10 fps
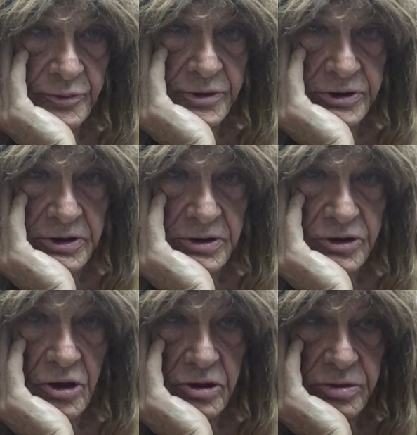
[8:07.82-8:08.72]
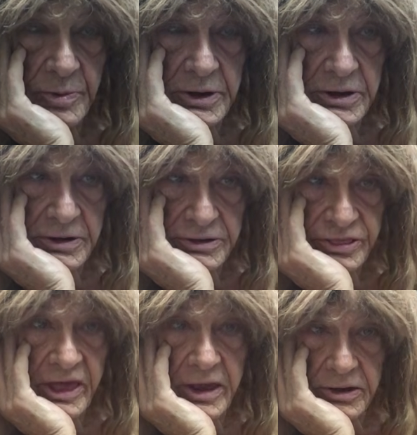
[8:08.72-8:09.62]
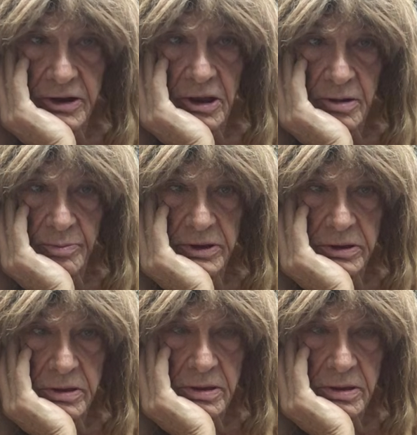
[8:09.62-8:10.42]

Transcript: it and documented it. That, not me.